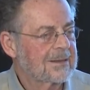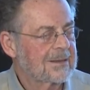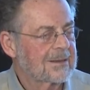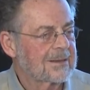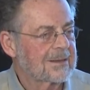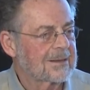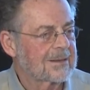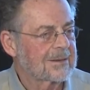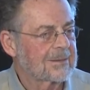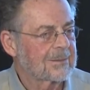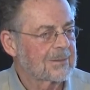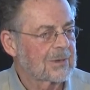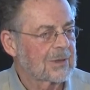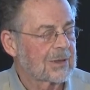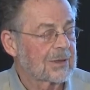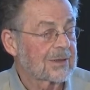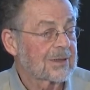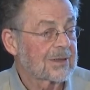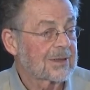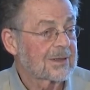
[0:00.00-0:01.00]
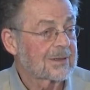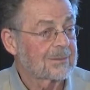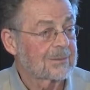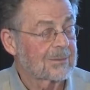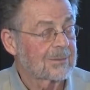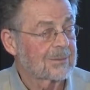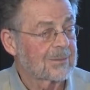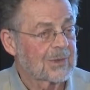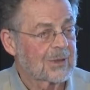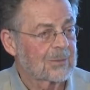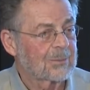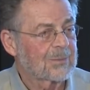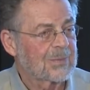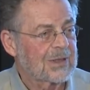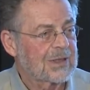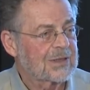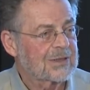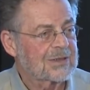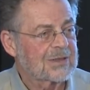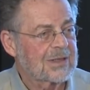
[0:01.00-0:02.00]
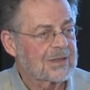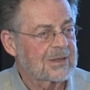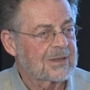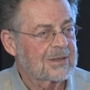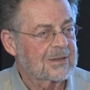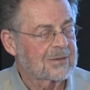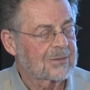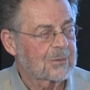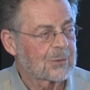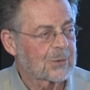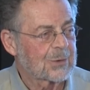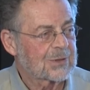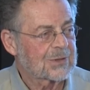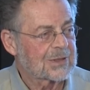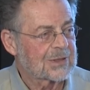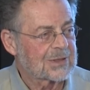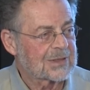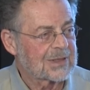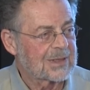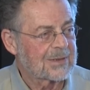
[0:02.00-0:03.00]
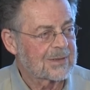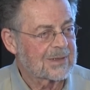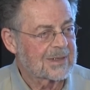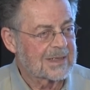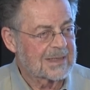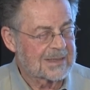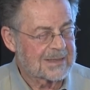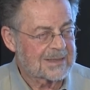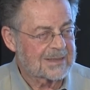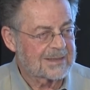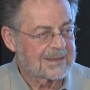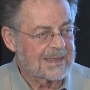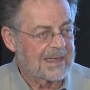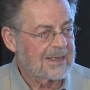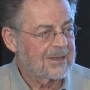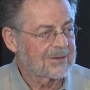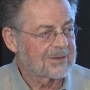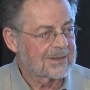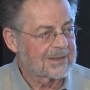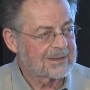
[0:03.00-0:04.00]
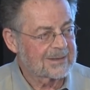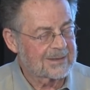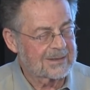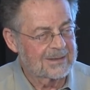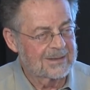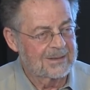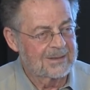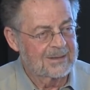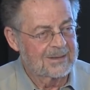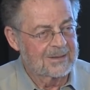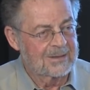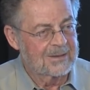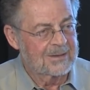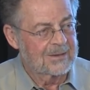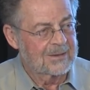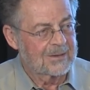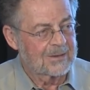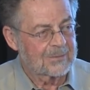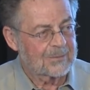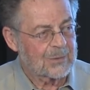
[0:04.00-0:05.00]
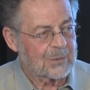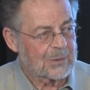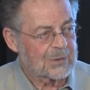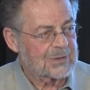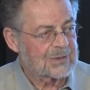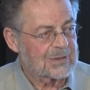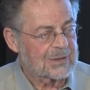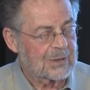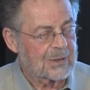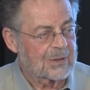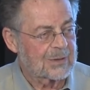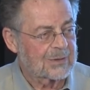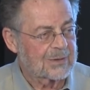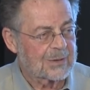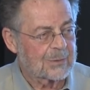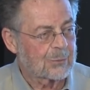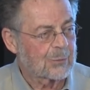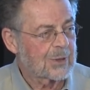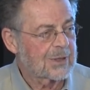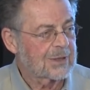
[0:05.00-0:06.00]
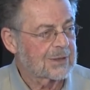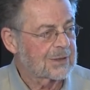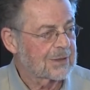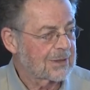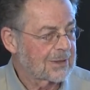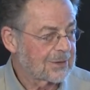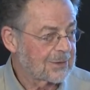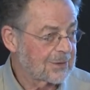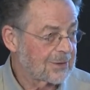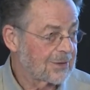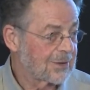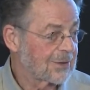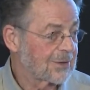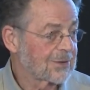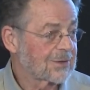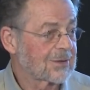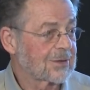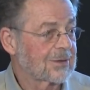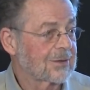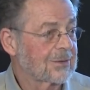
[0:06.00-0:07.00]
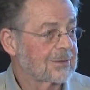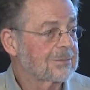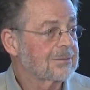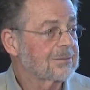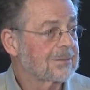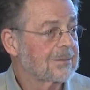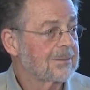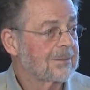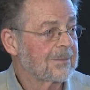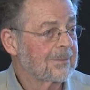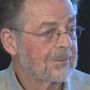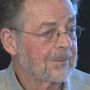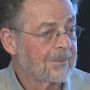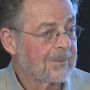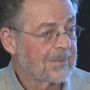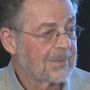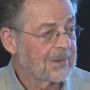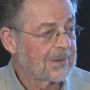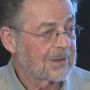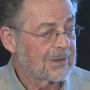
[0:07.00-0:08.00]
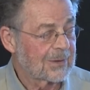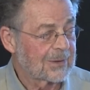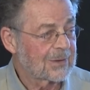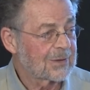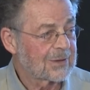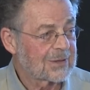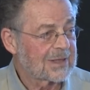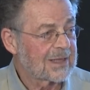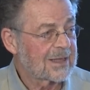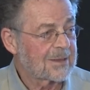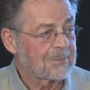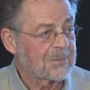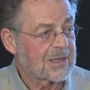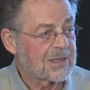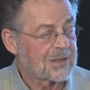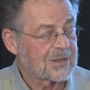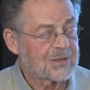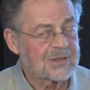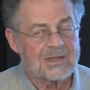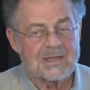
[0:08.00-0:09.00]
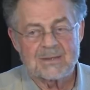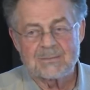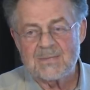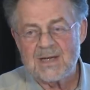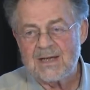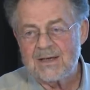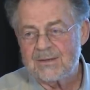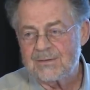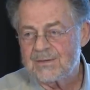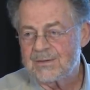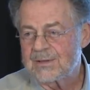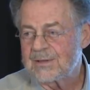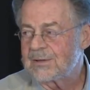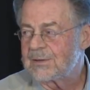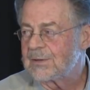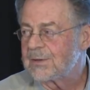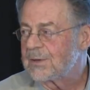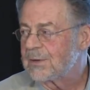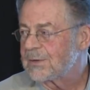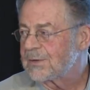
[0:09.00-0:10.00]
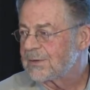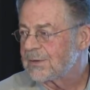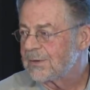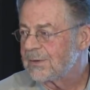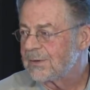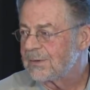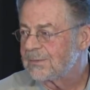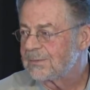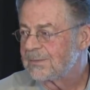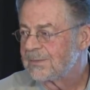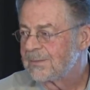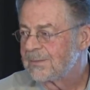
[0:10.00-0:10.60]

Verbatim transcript: you know, there are you know PhD courses and things now that, of course, there there weren't hundred years ago. You know, you get a PhD in math hundred years ago,